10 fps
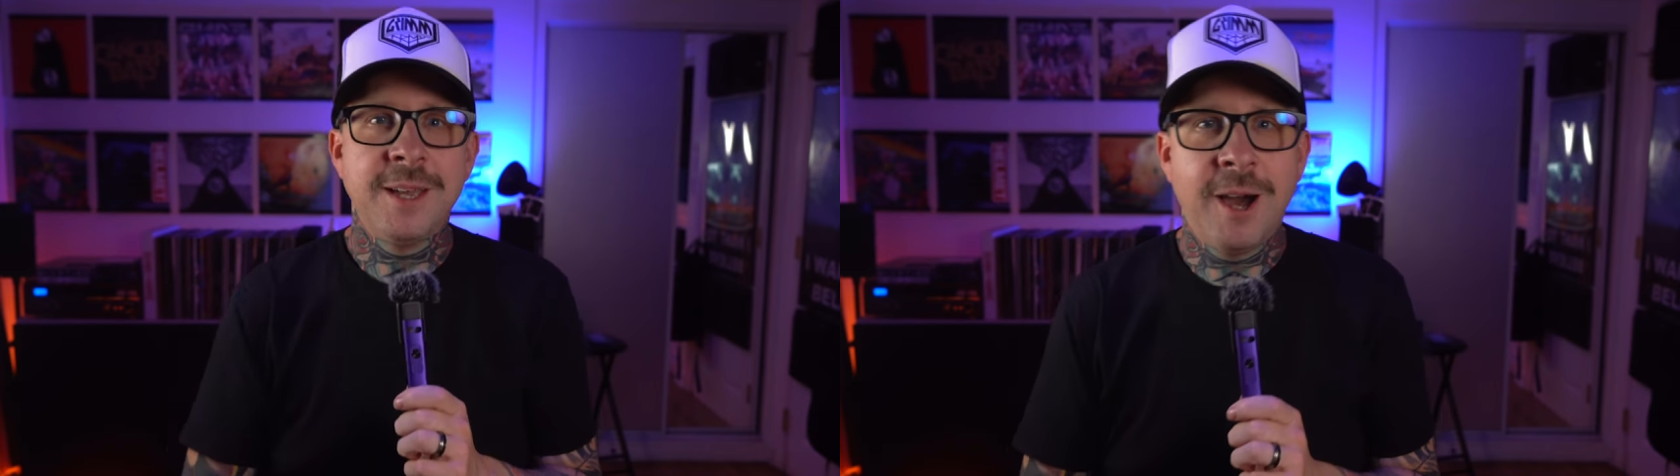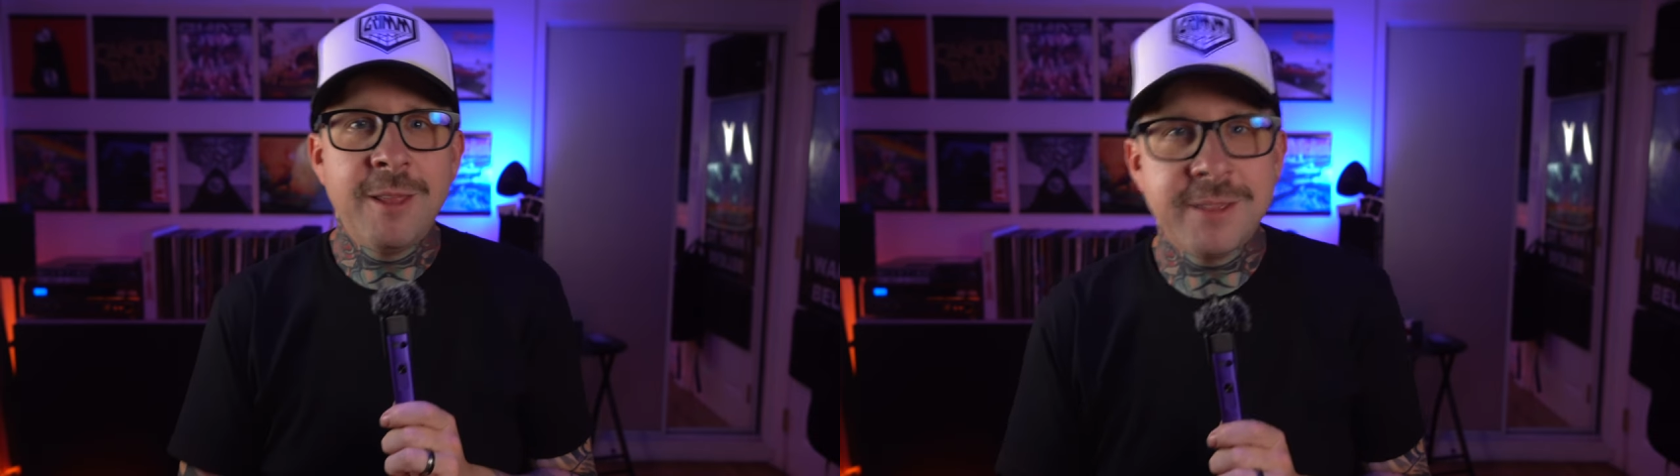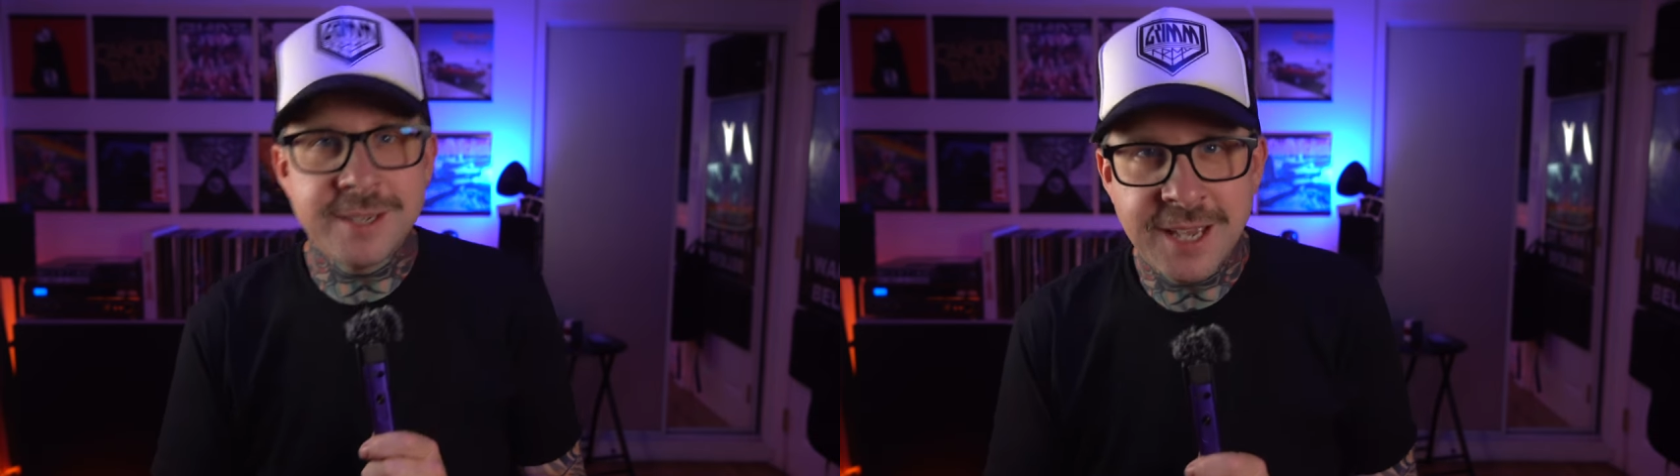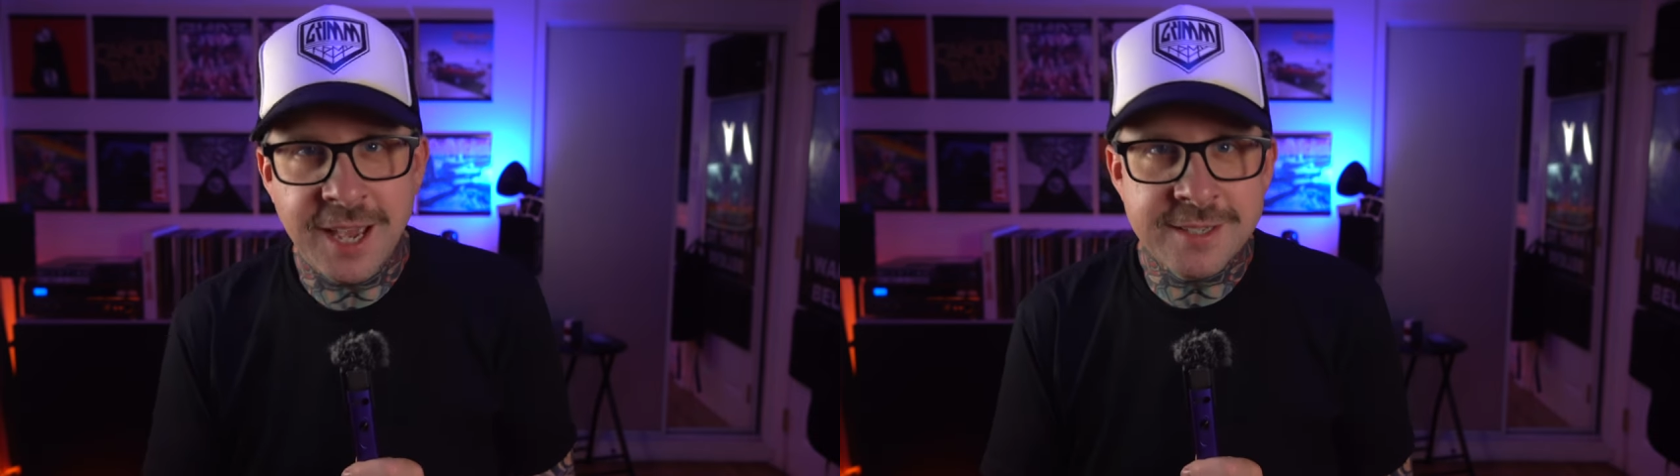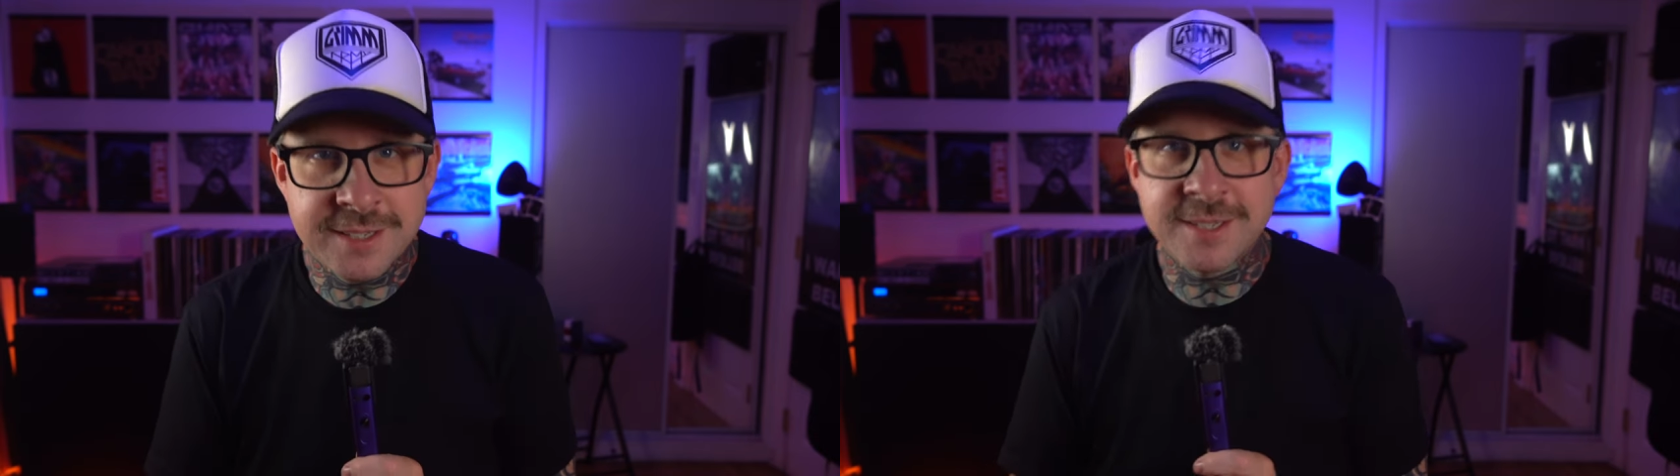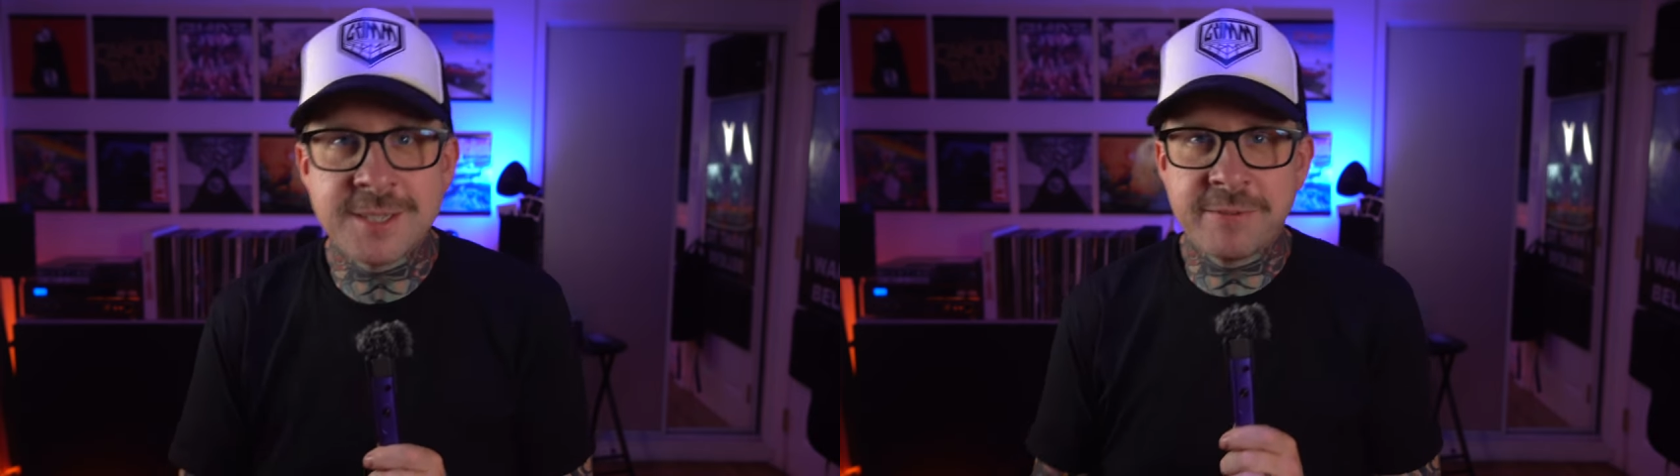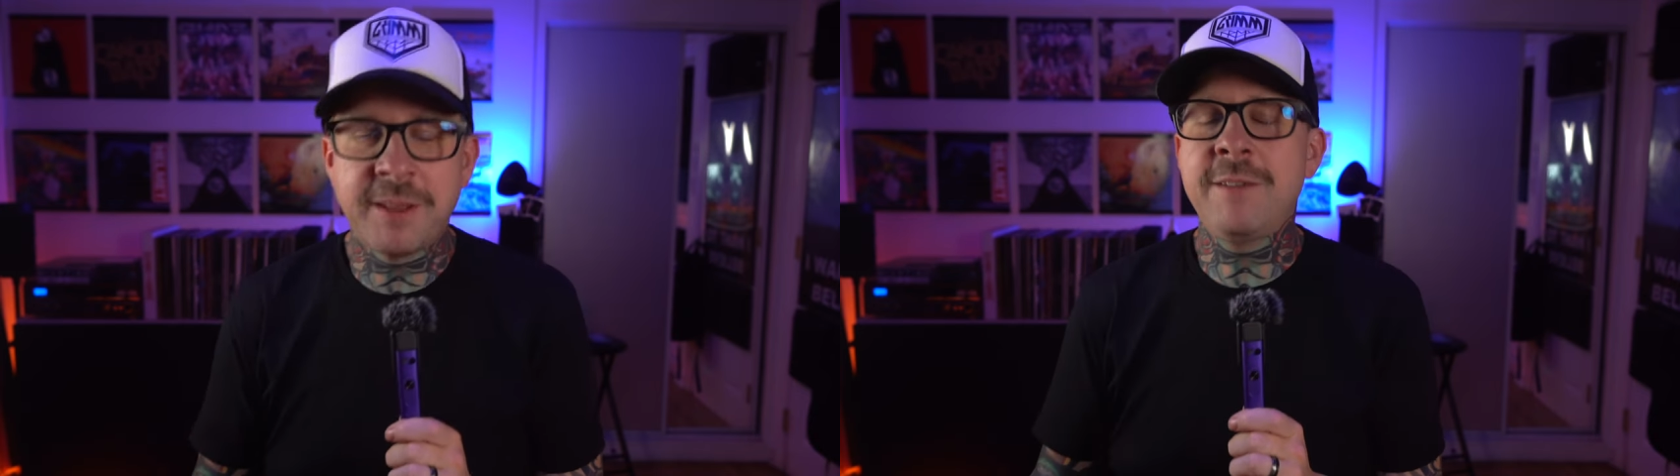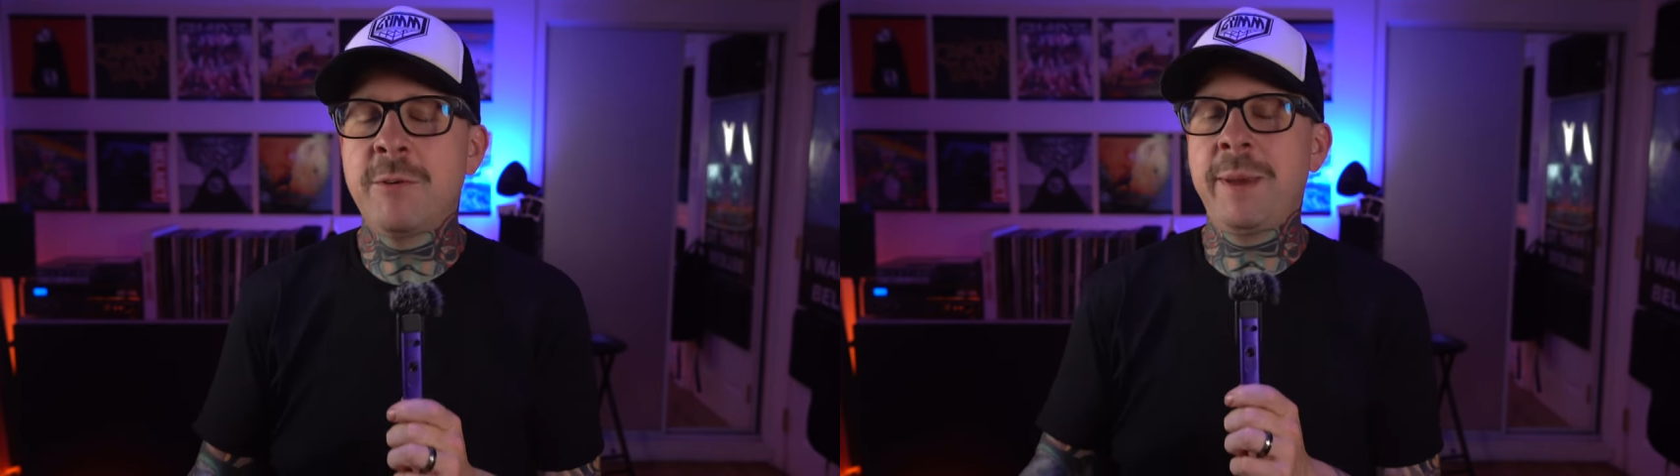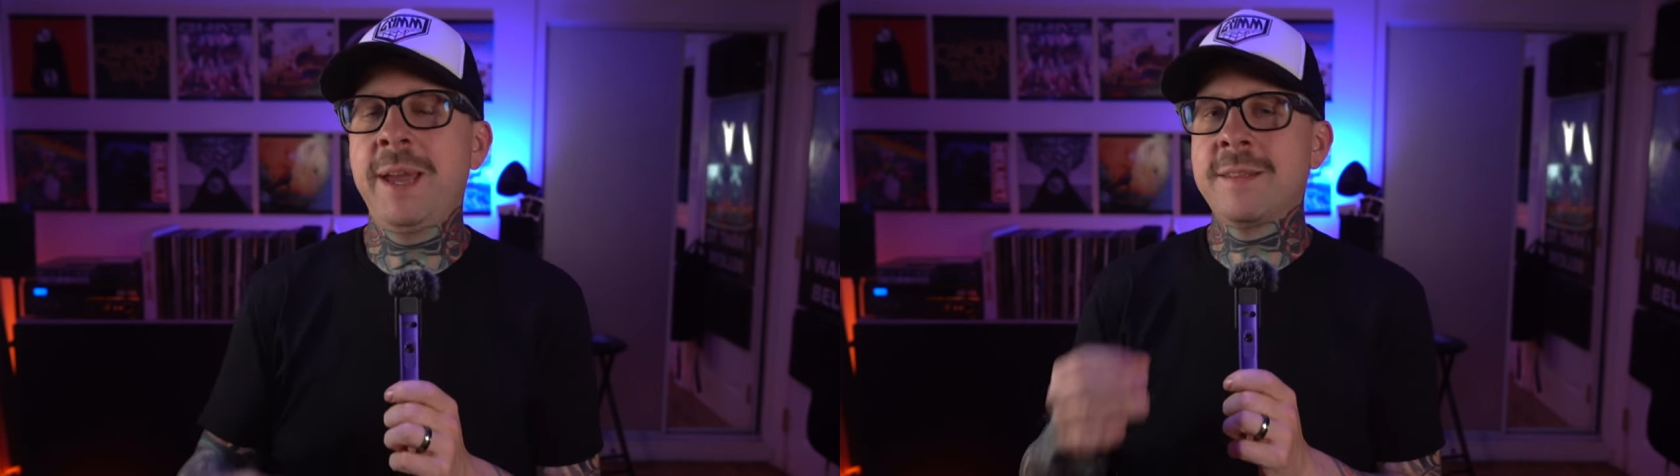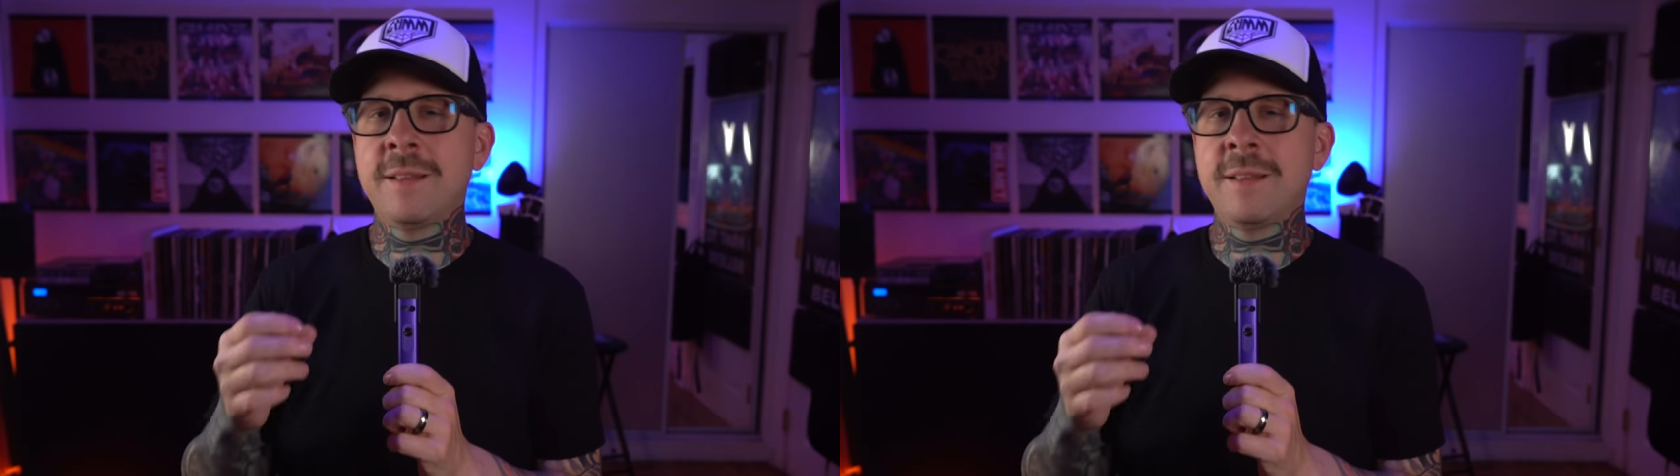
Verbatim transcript: other than taxes, it's flavor ban.